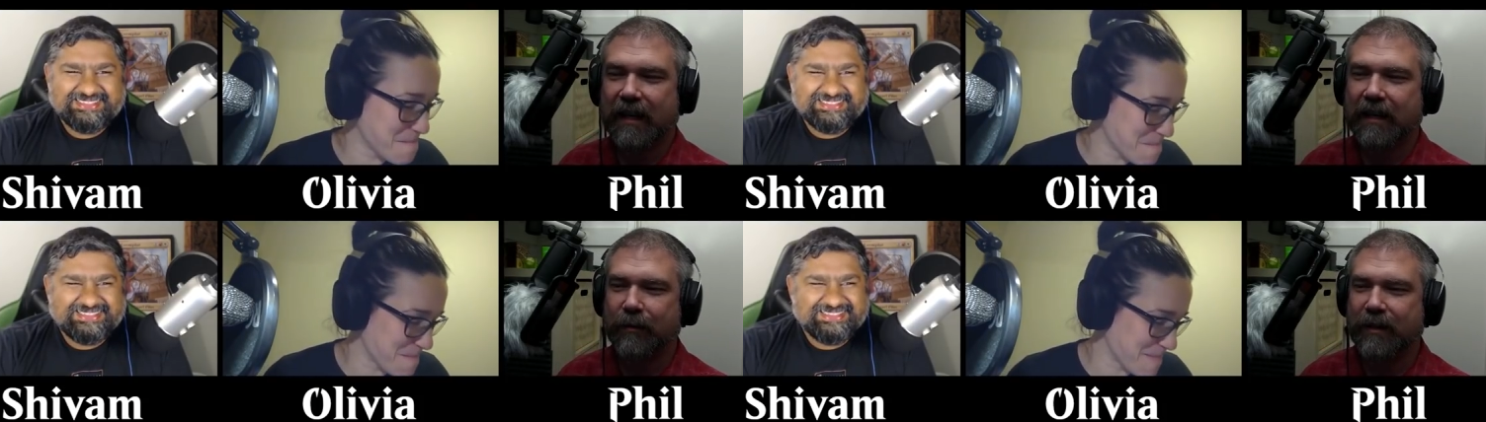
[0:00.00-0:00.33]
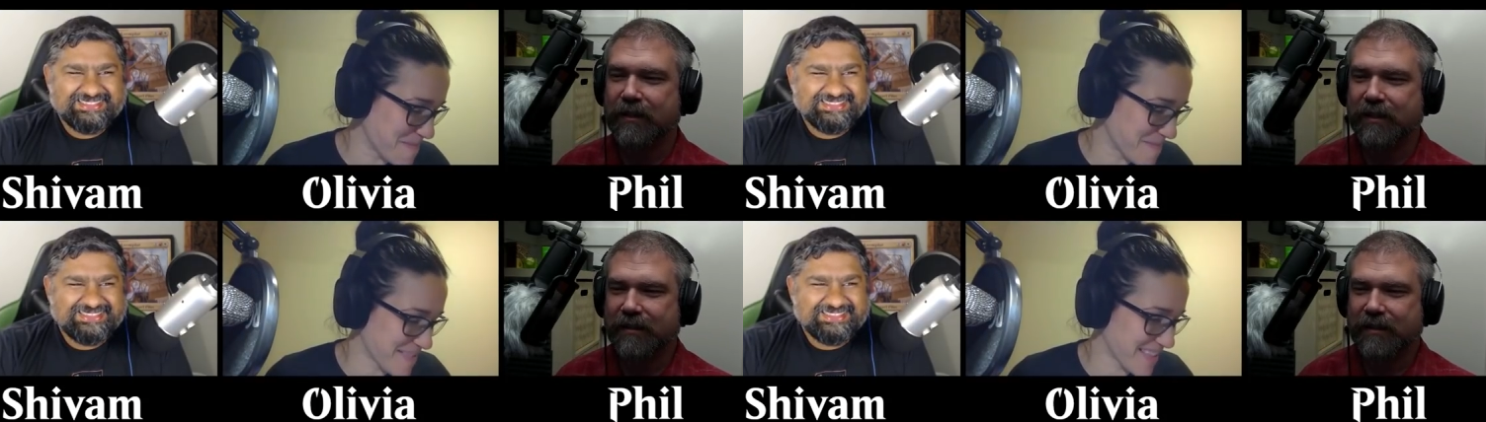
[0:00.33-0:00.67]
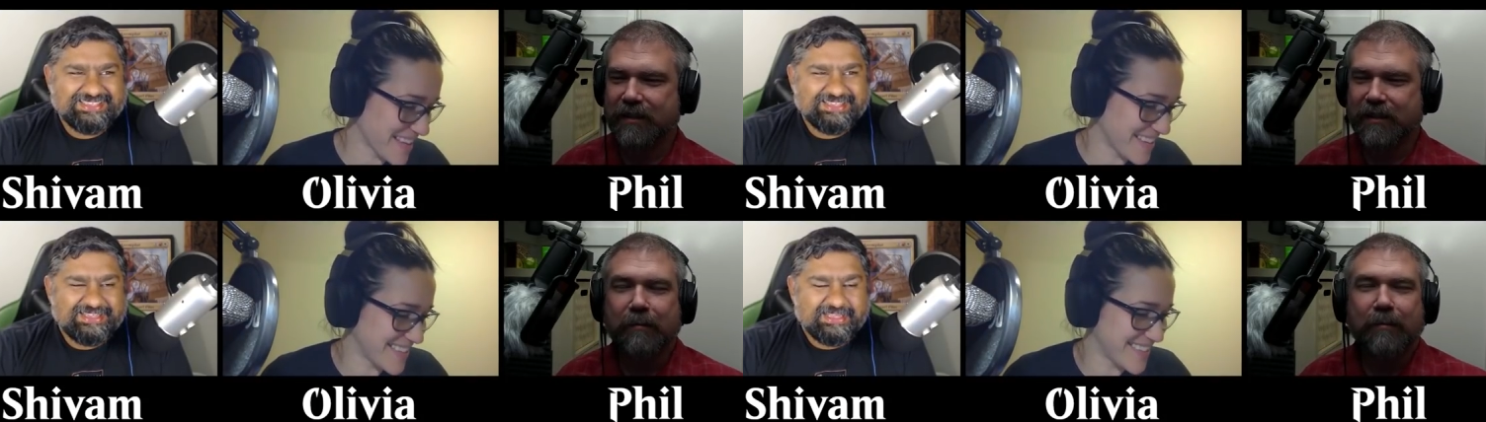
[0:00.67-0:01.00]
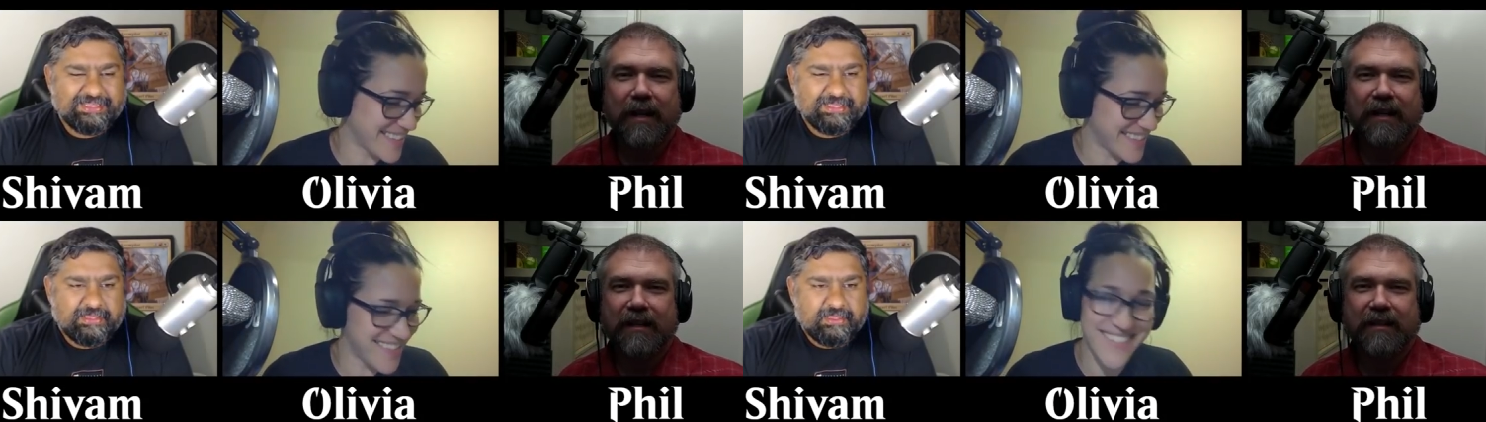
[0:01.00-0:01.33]
Speaker 1: yeah, why don't you just
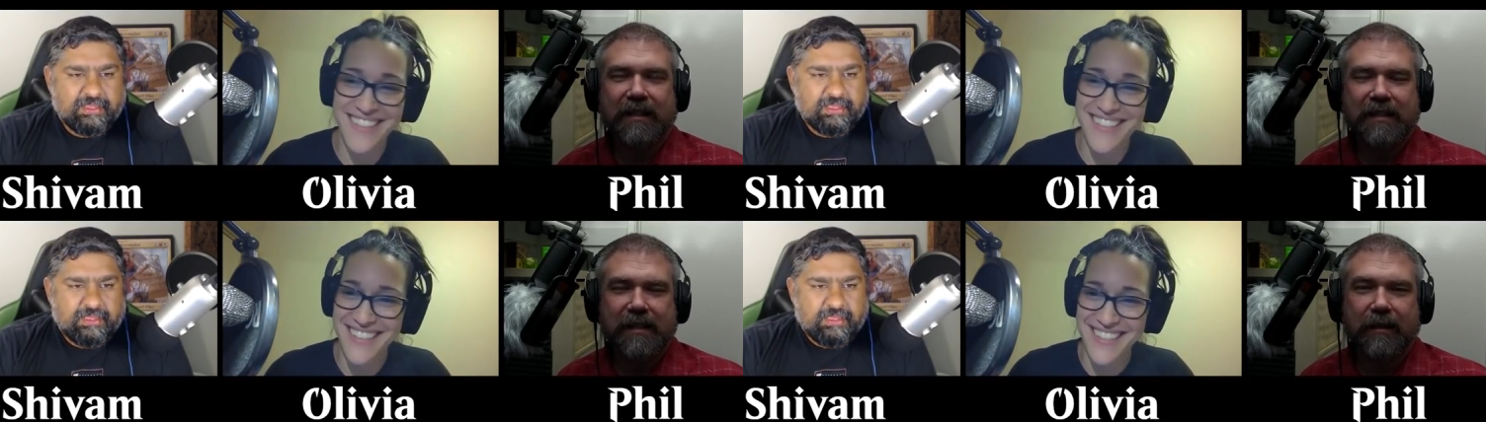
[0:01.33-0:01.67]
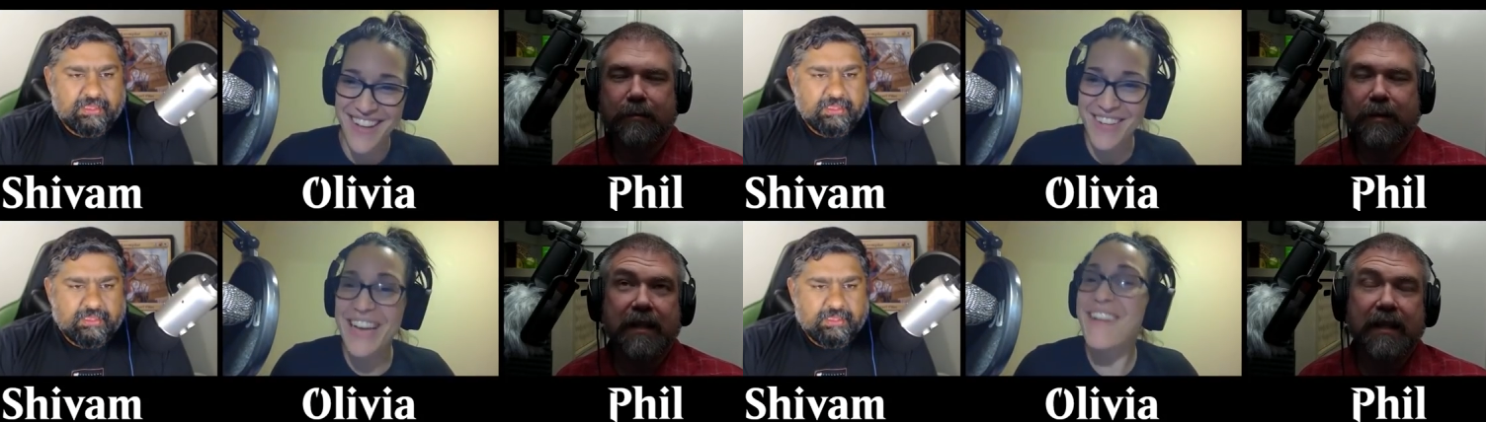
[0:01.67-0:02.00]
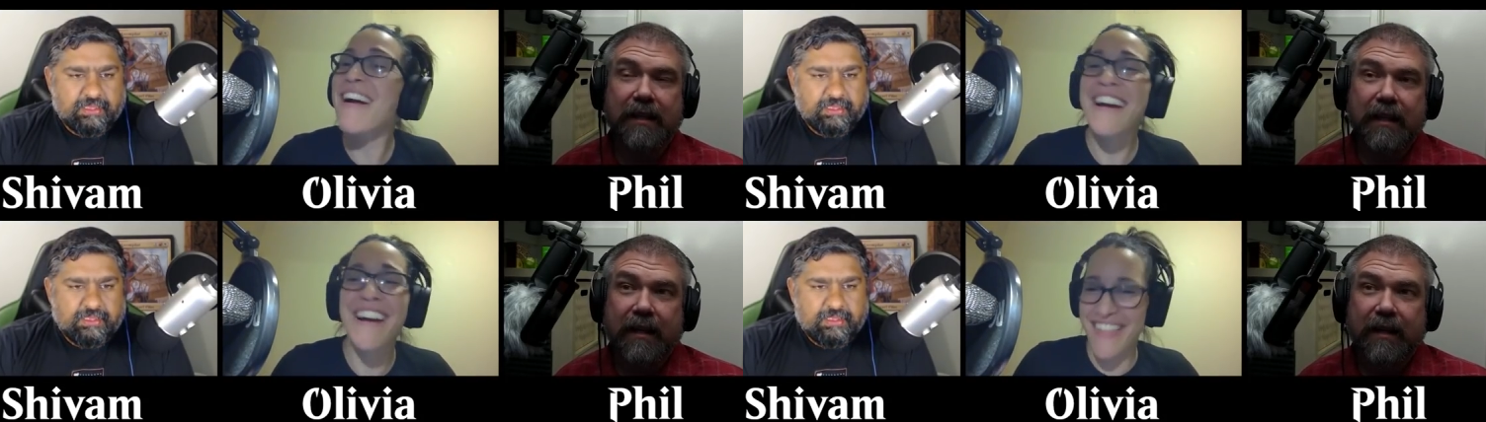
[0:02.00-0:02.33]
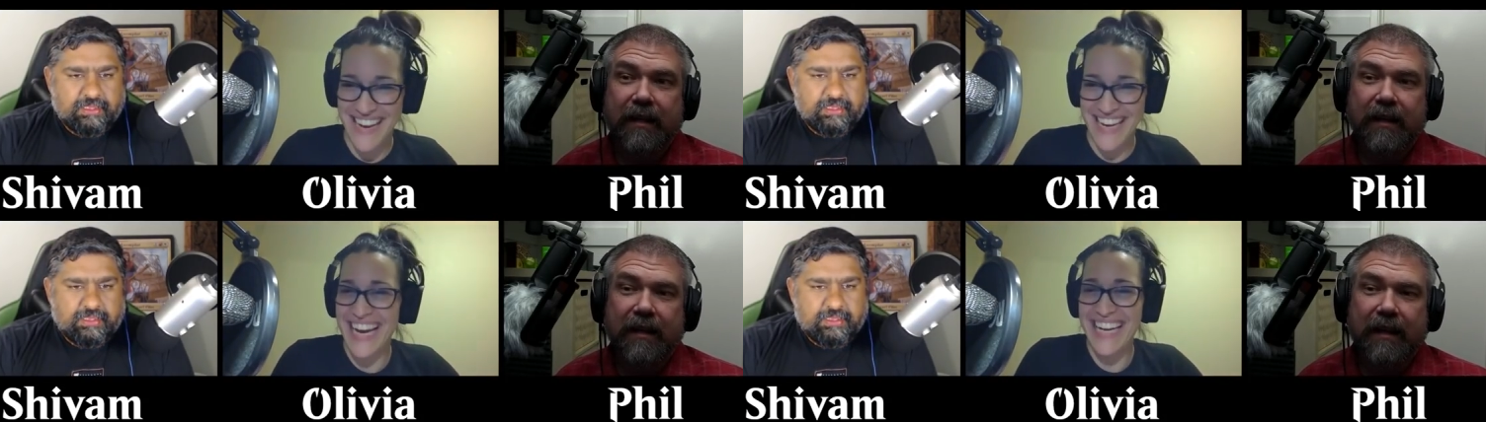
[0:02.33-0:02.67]
compile a list? Then? We'll but get right the,
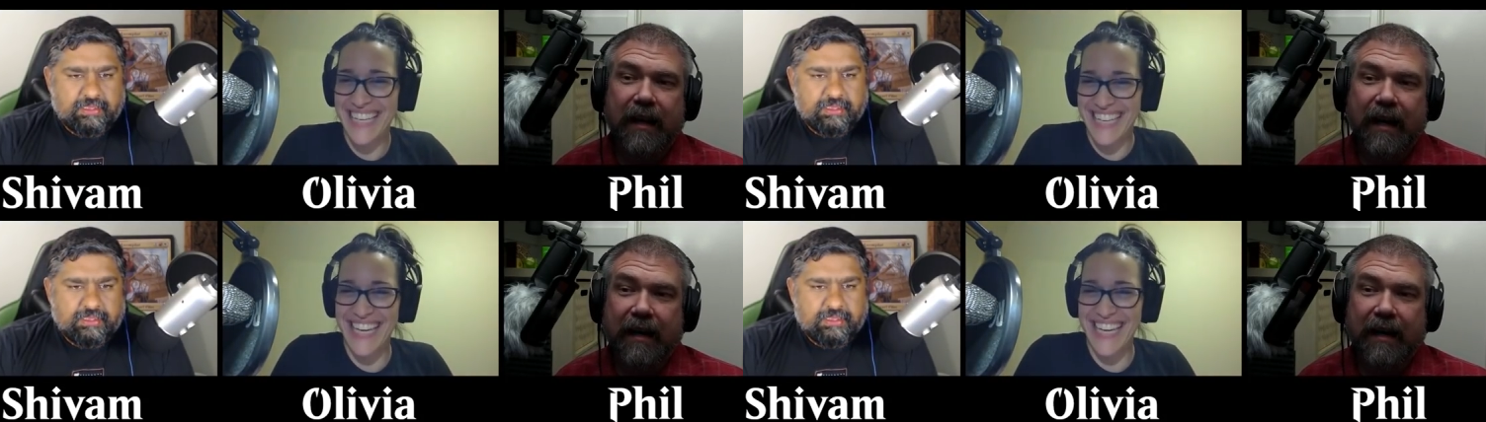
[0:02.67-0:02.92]
on that. Yeah.